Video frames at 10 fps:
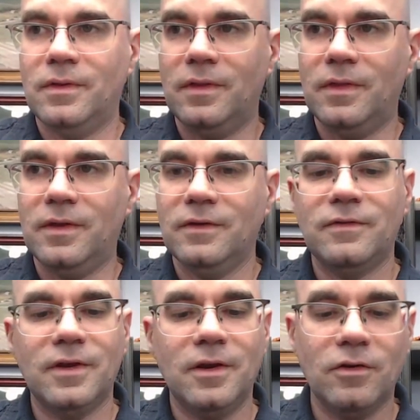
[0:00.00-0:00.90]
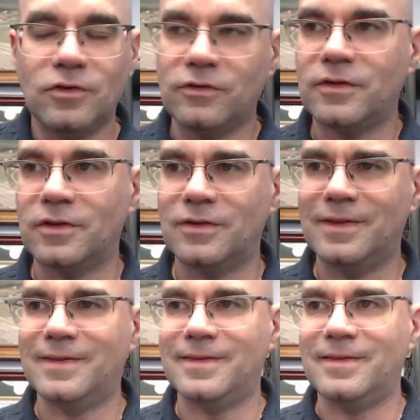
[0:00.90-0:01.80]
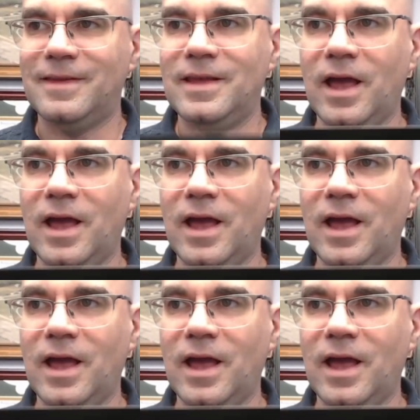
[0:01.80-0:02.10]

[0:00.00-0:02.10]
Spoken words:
this in here just to see